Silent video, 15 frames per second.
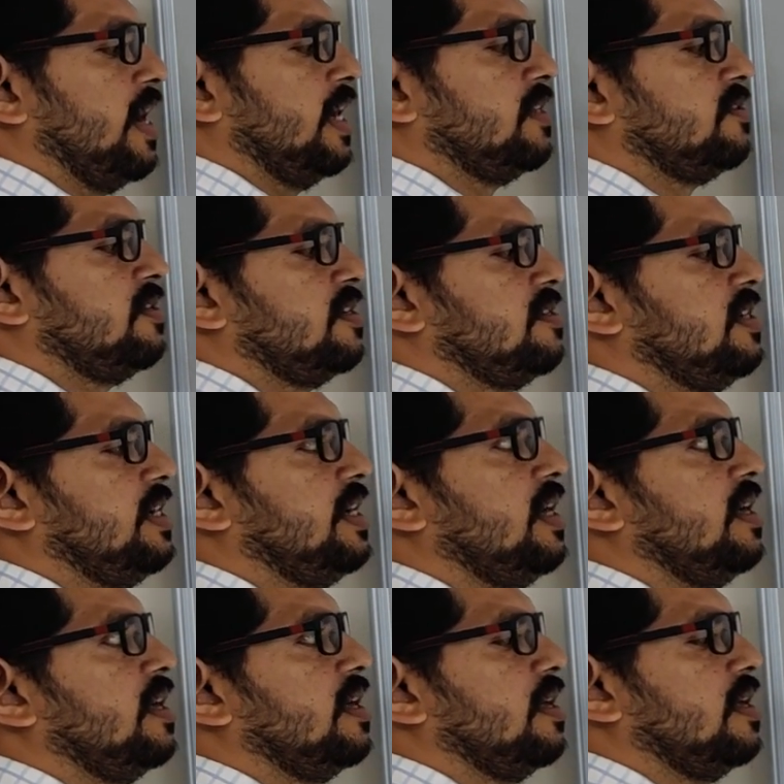
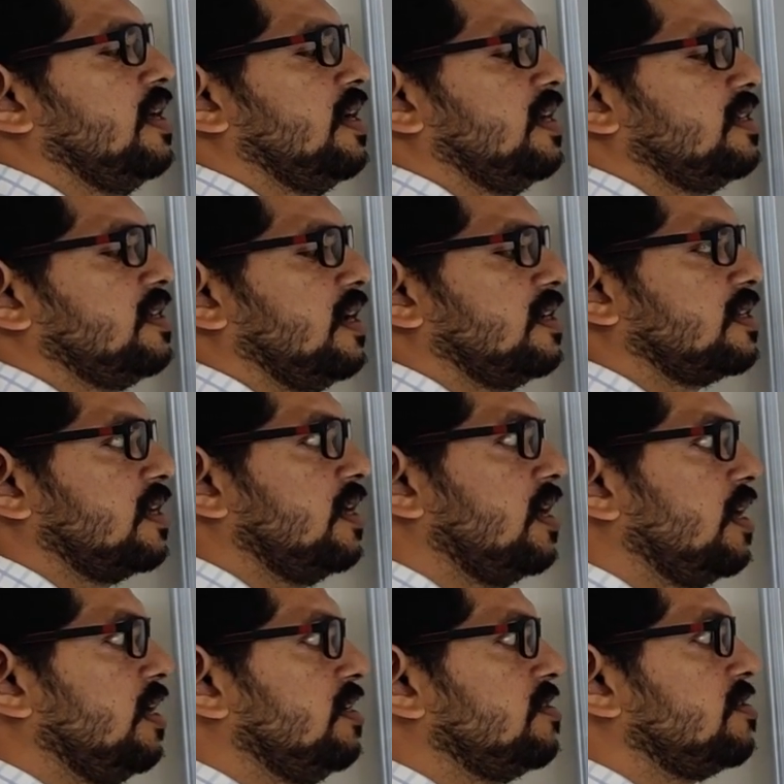HHT. Here is
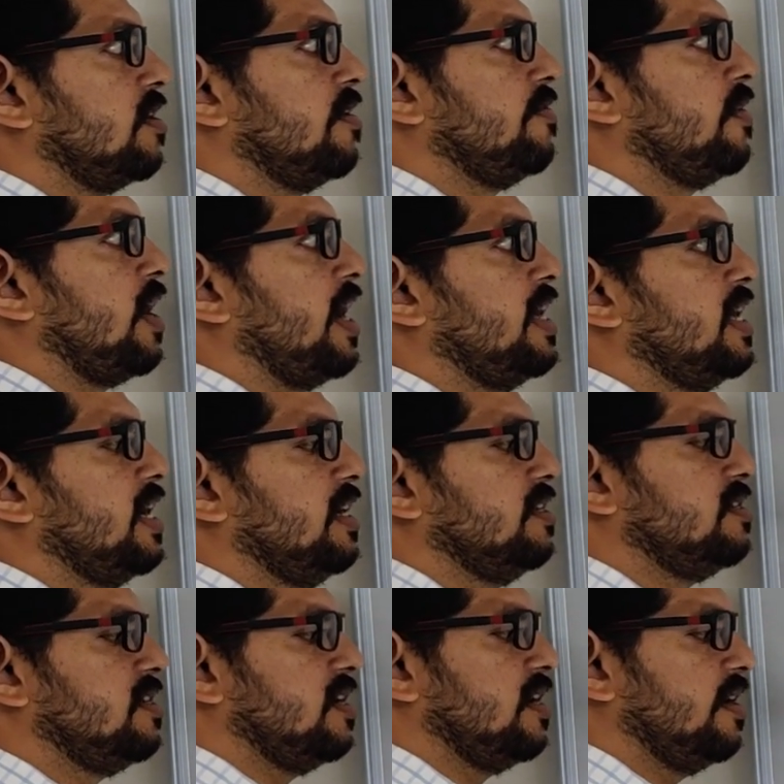asking instead of I and
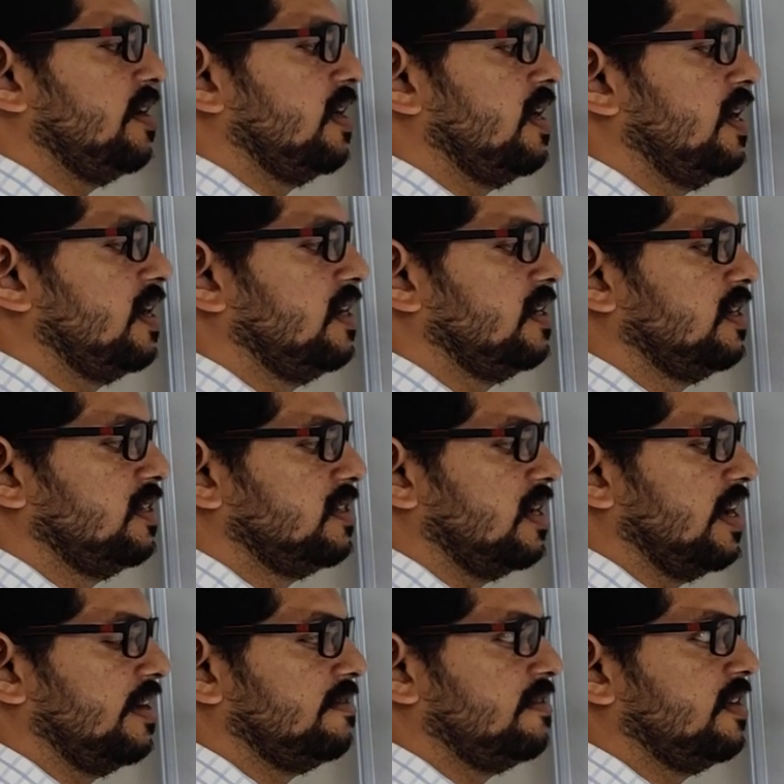J, here it is
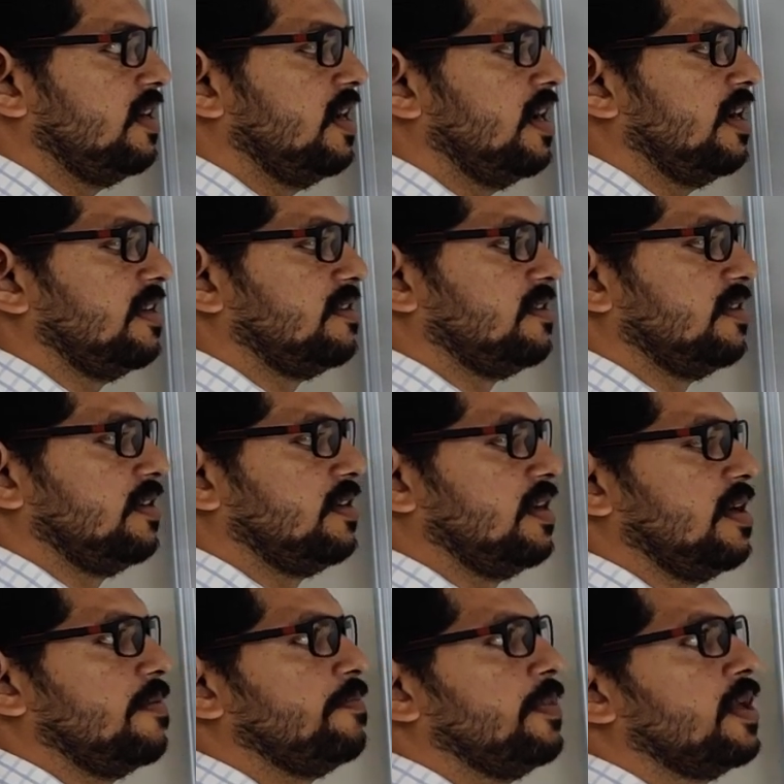H and
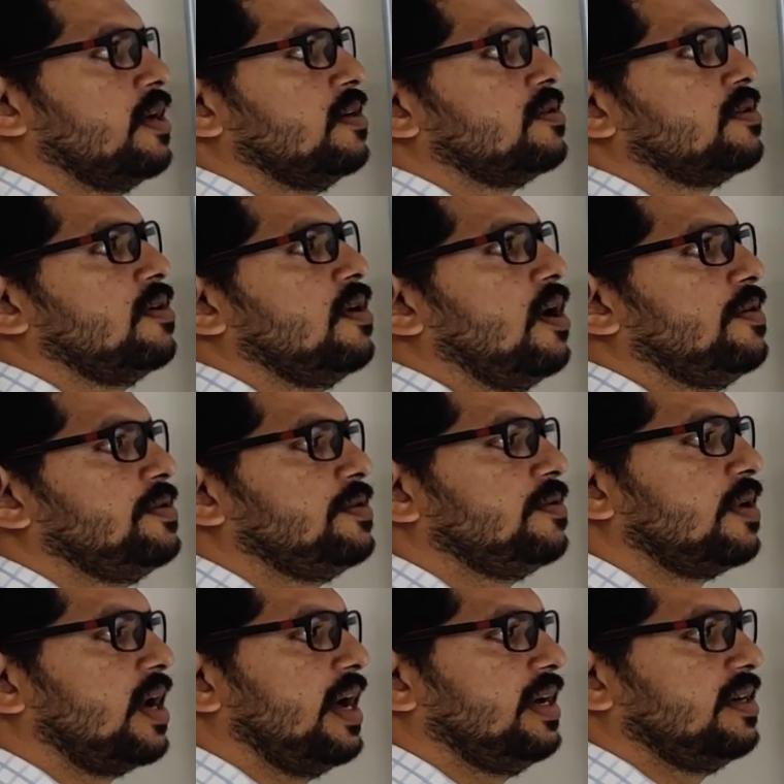HT. So how to
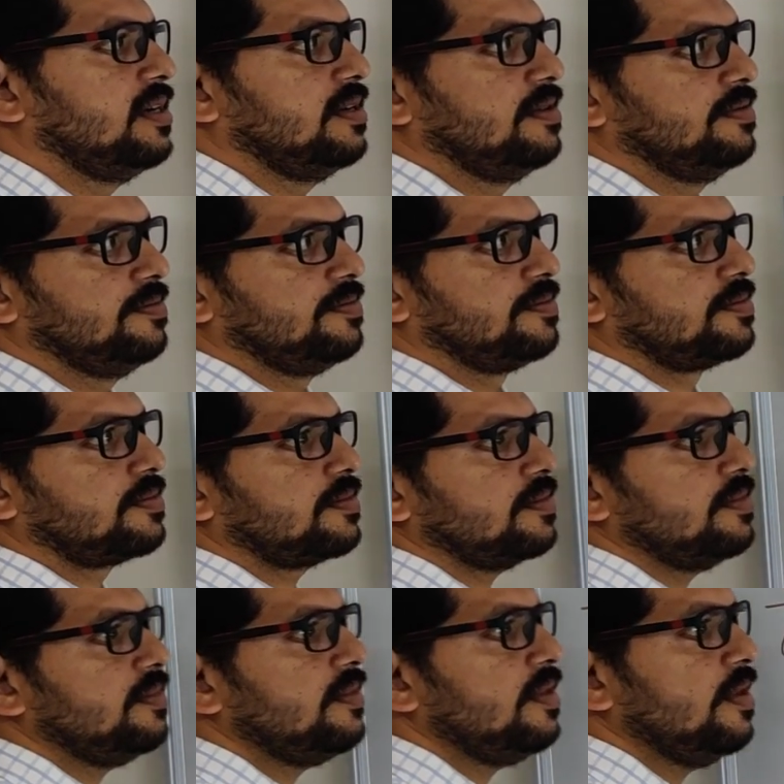write?
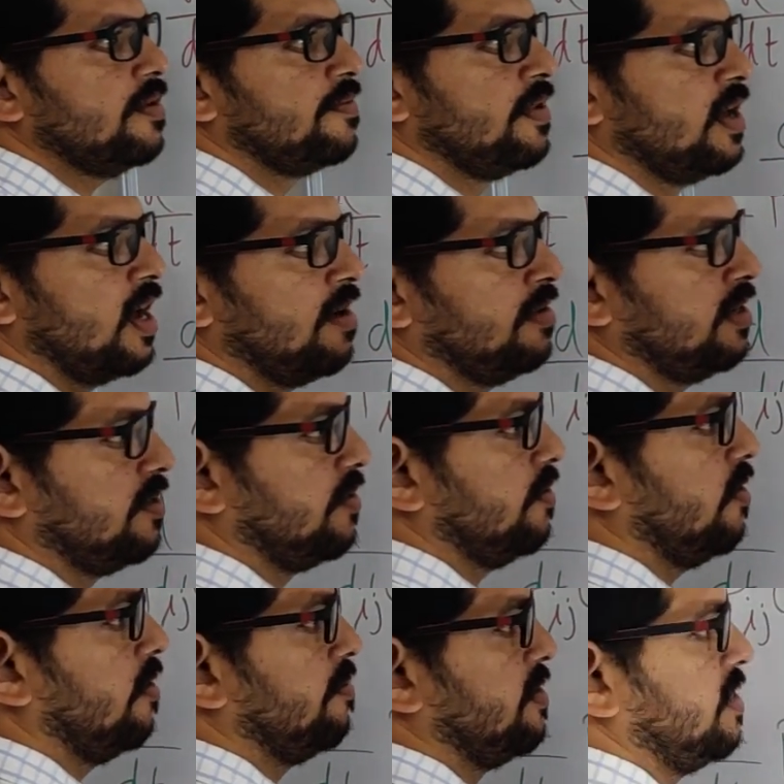We have
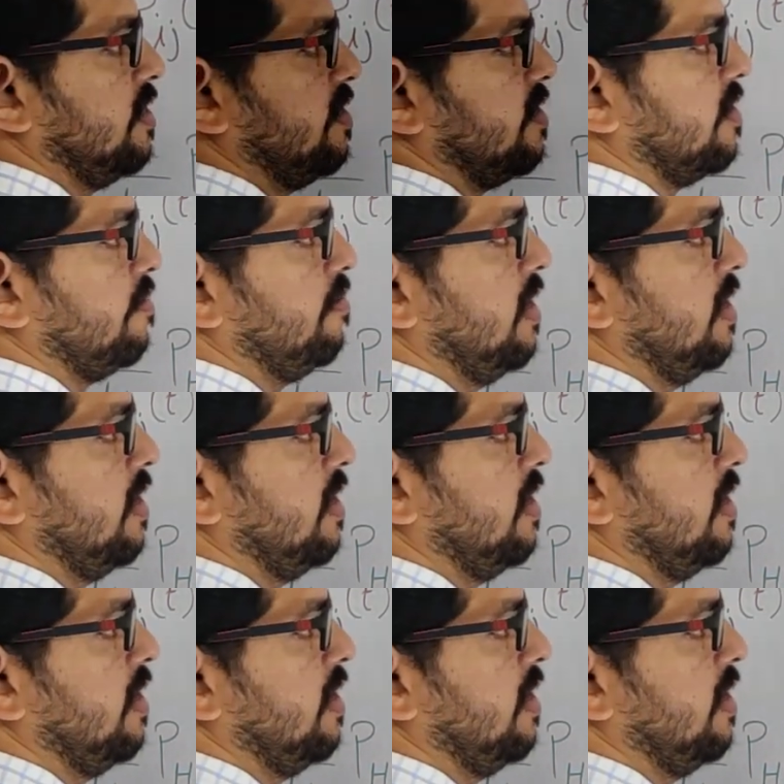two options.